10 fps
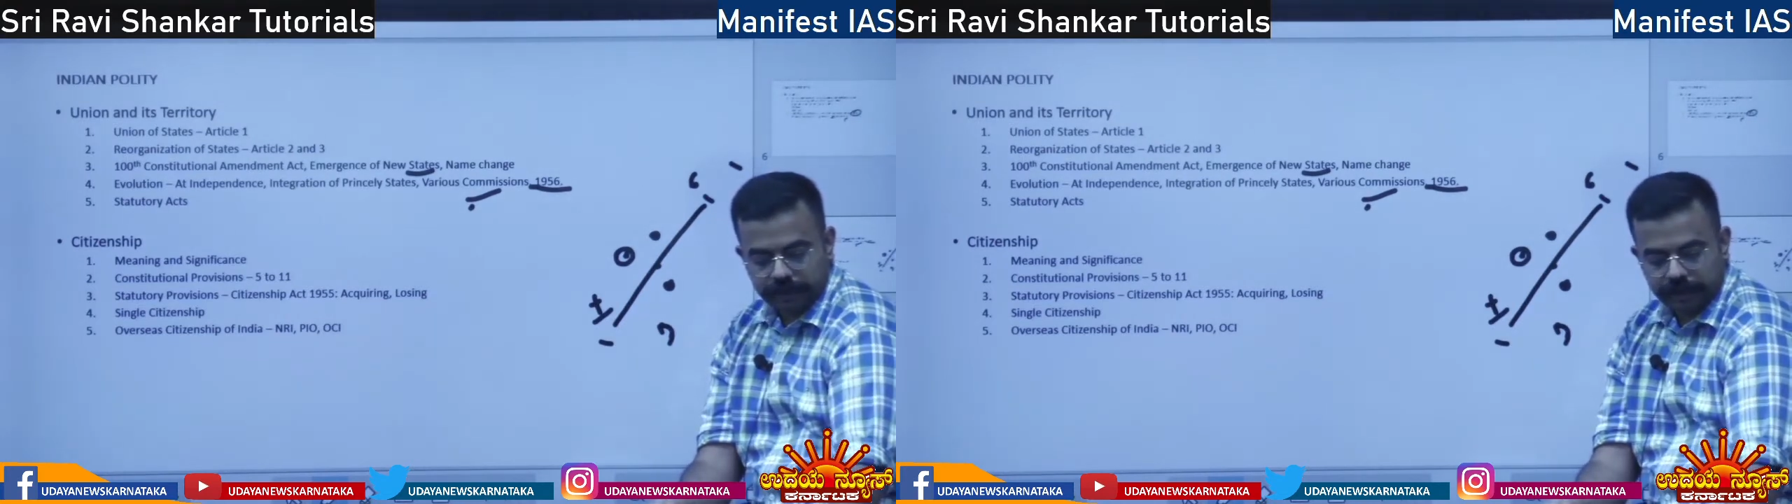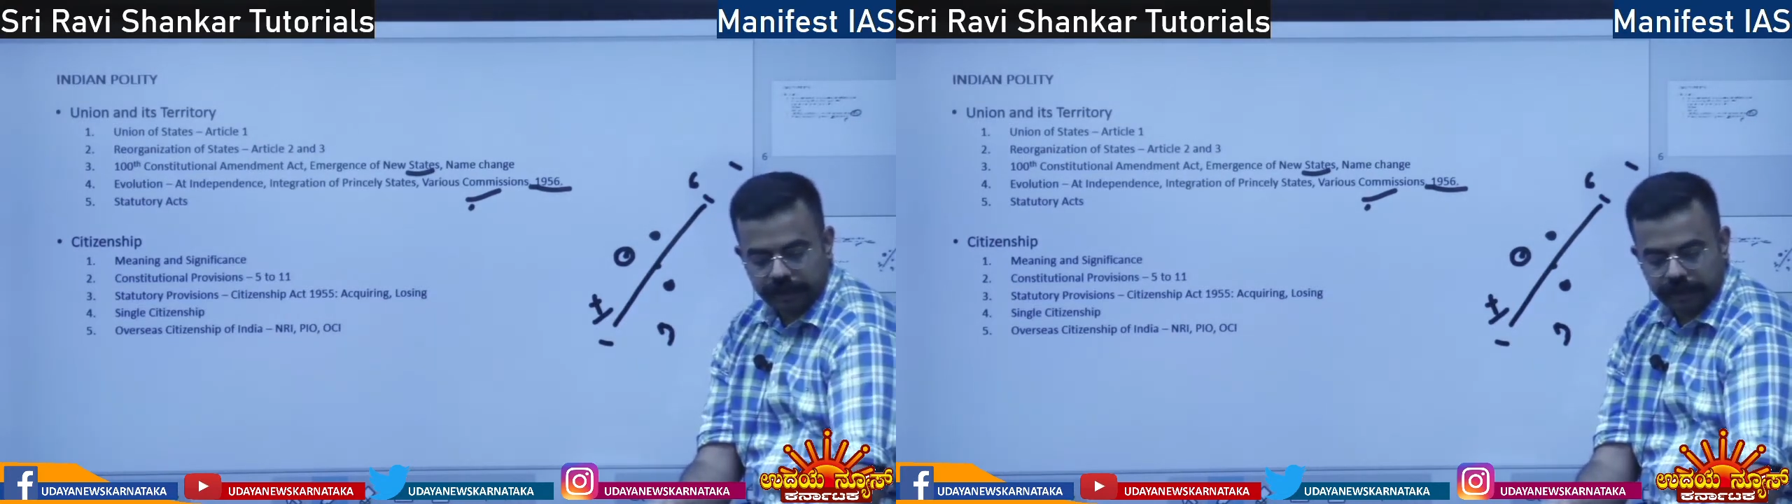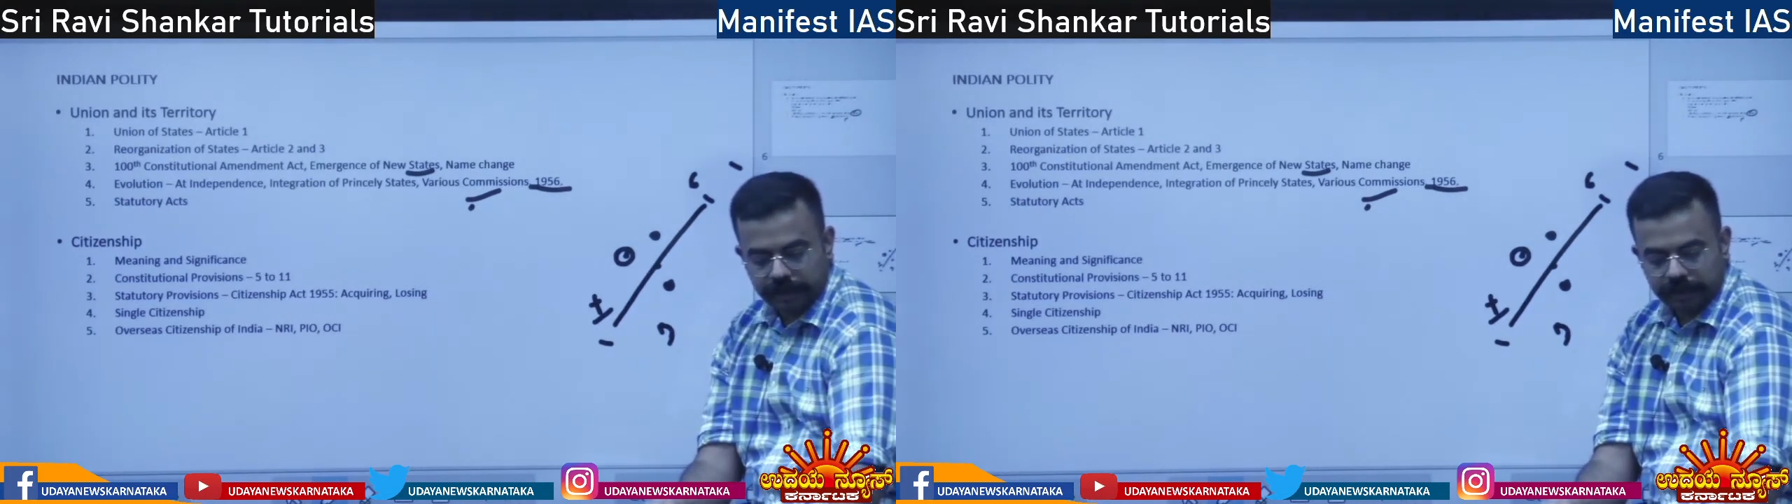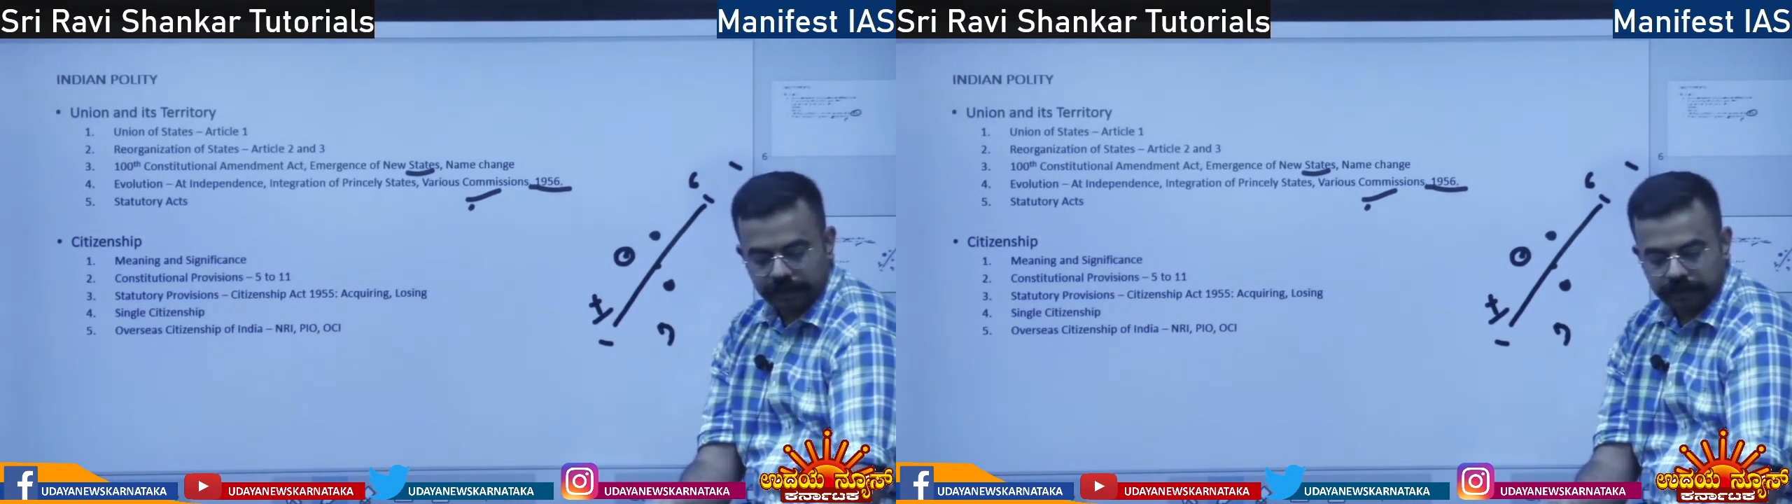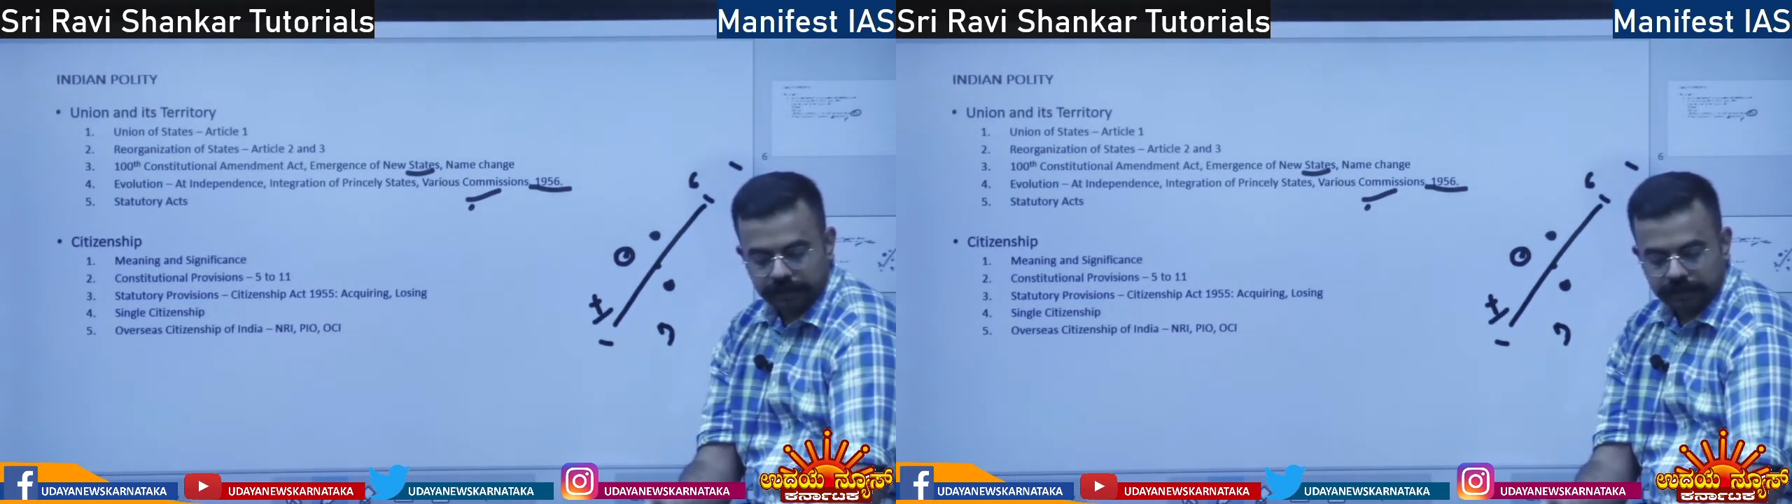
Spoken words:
Indian